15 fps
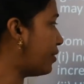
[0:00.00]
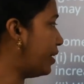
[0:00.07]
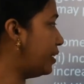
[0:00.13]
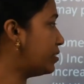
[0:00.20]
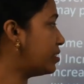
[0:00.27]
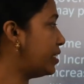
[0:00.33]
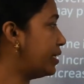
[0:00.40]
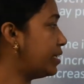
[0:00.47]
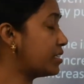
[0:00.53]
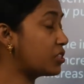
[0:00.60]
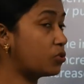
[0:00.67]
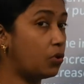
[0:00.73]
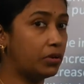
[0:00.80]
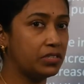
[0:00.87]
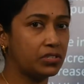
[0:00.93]
rate set as
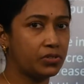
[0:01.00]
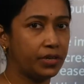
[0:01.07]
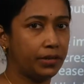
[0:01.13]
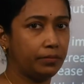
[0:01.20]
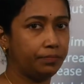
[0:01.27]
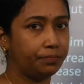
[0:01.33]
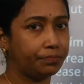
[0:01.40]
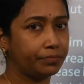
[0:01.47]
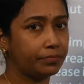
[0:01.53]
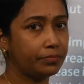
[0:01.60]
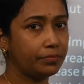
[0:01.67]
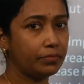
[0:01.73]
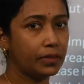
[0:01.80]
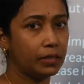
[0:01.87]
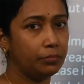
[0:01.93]
constant.
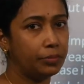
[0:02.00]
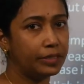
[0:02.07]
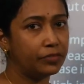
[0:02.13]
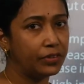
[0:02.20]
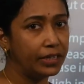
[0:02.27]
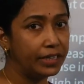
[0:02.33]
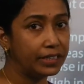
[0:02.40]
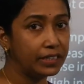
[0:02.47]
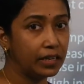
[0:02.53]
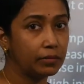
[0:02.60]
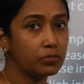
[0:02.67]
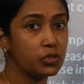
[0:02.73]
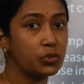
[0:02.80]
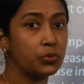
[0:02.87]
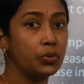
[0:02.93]
But when it
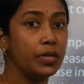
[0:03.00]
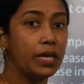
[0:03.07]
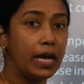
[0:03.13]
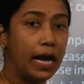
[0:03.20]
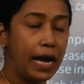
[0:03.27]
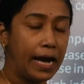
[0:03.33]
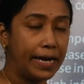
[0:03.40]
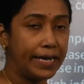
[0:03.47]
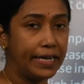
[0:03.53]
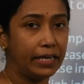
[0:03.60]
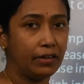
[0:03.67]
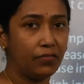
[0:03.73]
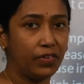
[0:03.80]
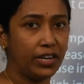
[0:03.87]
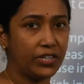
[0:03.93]
comes to high
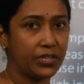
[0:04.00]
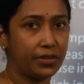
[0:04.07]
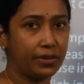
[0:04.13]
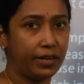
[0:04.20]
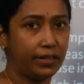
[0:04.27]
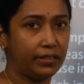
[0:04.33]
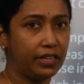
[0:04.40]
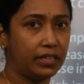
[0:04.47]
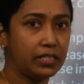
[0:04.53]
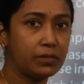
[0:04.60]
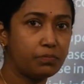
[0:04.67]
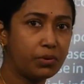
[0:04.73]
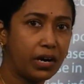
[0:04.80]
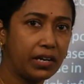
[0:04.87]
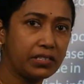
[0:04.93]
inflation rate, that is
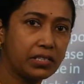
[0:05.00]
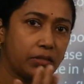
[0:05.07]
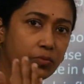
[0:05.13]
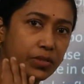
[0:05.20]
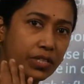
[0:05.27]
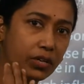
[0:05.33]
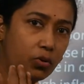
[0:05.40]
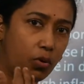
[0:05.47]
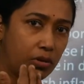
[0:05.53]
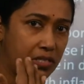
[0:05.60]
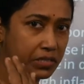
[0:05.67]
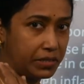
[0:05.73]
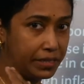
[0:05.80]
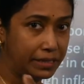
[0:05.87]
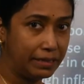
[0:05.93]
prices which are
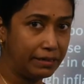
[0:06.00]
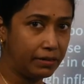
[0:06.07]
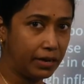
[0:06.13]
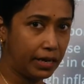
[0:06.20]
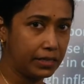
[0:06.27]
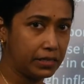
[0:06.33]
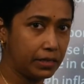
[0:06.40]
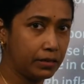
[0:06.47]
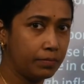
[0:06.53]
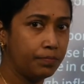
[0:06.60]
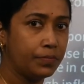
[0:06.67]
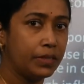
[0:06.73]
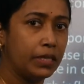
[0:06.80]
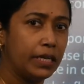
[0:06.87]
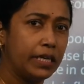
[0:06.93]
constantly rising,
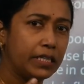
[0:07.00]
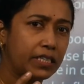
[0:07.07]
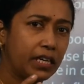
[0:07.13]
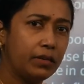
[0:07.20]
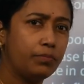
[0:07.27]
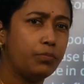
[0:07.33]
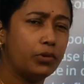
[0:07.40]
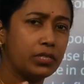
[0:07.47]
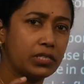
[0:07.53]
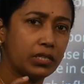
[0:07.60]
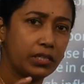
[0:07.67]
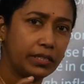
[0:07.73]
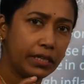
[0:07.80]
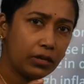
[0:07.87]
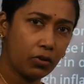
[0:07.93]
it can put
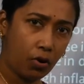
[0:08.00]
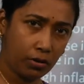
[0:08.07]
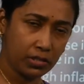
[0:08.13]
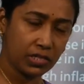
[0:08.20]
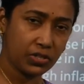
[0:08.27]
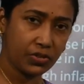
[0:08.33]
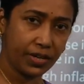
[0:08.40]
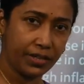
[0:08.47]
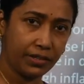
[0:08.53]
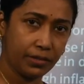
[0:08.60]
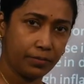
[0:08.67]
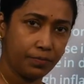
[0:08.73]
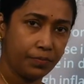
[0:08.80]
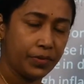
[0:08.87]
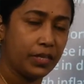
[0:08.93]
certain constraint,
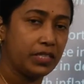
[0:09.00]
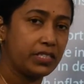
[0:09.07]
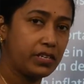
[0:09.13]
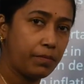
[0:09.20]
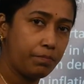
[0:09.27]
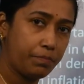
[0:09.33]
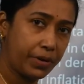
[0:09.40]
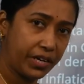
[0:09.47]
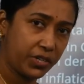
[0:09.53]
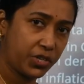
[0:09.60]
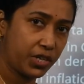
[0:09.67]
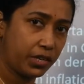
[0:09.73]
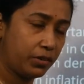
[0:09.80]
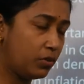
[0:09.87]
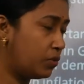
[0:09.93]
some
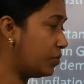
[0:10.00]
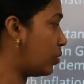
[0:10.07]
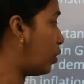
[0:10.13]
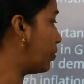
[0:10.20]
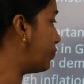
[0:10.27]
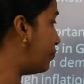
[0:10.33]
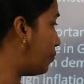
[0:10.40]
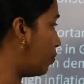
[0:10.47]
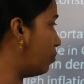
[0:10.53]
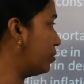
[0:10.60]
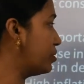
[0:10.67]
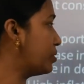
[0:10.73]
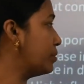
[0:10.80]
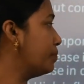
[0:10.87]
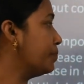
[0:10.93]
pressure or
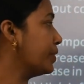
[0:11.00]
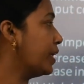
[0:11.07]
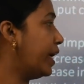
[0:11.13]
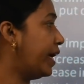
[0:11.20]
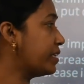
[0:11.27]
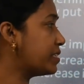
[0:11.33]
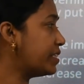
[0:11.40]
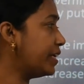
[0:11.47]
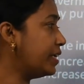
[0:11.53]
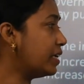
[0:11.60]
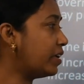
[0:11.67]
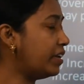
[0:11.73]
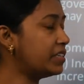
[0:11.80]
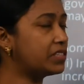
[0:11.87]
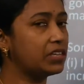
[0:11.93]
force as they
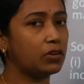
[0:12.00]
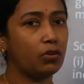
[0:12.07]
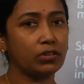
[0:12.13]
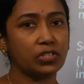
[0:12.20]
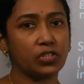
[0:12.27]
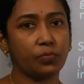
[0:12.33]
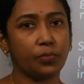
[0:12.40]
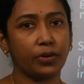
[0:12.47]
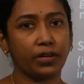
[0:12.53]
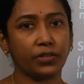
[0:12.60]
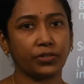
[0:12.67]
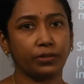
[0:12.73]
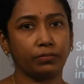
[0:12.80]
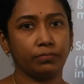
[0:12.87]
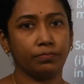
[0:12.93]
increase the cost of
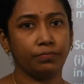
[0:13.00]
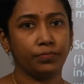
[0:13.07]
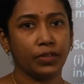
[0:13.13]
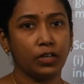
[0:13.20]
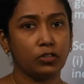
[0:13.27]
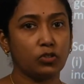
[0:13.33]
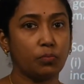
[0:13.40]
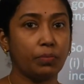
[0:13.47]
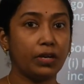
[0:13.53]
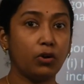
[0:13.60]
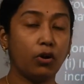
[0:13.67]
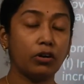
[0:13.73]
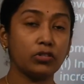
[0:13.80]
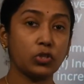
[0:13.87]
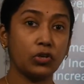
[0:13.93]
production. So
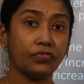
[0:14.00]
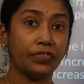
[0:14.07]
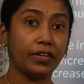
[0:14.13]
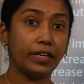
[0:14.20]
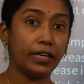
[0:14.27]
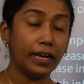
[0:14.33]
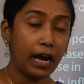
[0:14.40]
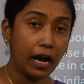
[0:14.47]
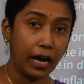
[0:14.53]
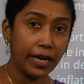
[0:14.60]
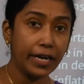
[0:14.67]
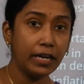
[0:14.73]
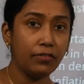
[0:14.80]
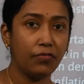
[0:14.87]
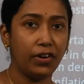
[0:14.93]
because of high
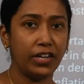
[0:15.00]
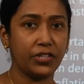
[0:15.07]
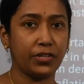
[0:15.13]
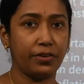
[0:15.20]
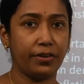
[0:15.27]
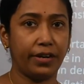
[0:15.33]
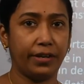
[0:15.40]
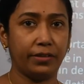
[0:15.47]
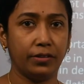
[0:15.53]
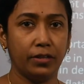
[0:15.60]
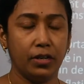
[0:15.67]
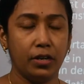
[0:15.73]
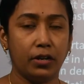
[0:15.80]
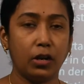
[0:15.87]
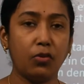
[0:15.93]
inflation rate,
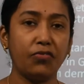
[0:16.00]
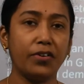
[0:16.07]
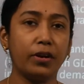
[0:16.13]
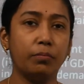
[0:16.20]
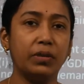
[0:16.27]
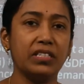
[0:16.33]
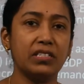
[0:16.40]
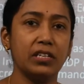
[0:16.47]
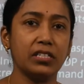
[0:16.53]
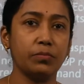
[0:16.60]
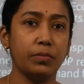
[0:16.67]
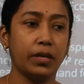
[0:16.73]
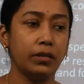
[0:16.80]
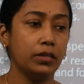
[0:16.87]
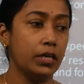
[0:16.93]
now for a
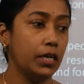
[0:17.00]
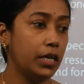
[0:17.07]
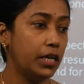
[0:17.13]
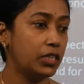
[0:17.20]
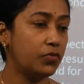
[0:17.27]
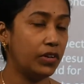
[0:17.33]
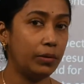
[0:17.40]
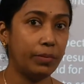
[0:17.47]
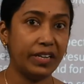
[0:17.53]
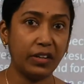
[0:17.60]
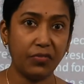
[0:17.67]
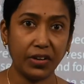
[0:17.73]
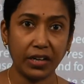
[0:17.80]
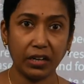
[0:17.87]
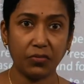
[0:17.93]
businessman, it will be
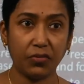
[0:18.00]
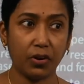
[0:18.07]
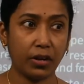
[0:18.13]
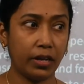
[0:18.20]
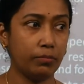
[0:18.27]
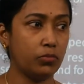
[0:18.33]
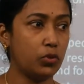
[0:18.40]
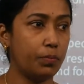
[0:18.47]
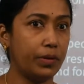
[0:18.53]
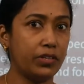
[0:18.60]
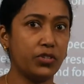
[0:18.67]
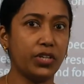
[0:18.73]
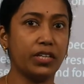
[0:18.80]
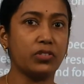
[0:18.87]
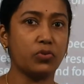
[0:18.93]
difficult for him to
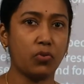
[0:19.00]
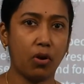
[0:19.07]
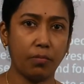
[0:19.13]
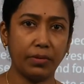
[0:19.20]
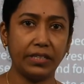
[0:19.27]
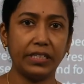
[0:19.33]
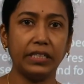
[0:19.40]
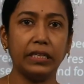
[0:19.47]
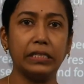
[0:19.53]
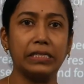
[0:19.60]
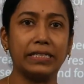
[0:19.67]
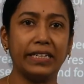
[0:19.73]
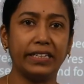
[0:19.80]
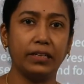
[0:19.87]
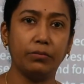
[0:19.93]
purchase raw
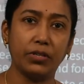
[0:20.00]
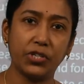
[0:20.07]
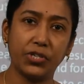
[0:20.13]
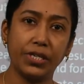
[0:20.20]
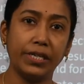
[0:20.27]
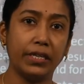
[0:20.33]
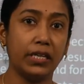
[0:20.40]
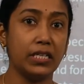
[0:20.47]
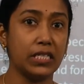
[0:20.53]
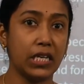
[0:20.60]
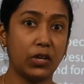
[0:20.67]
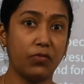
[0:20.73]
materials, getting machineries,